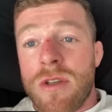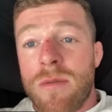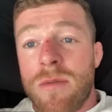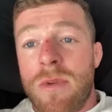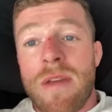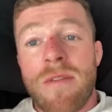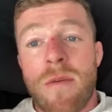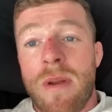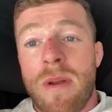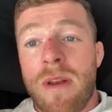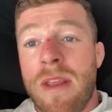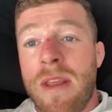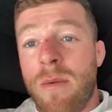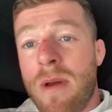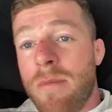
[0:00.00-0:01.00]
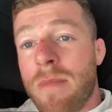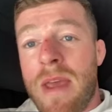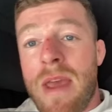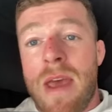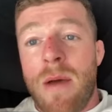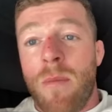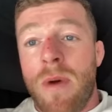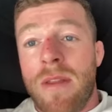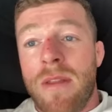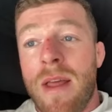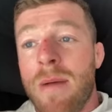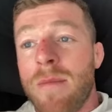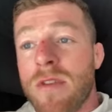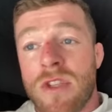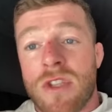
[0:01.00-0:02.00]
Whenever my knee went, my head went.
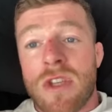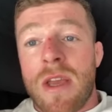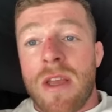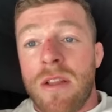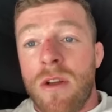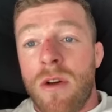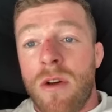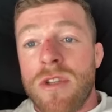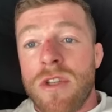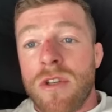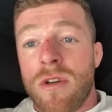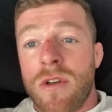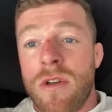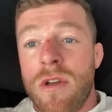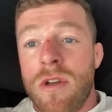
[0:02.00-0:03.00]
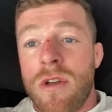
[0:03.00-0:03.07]
That was psychological.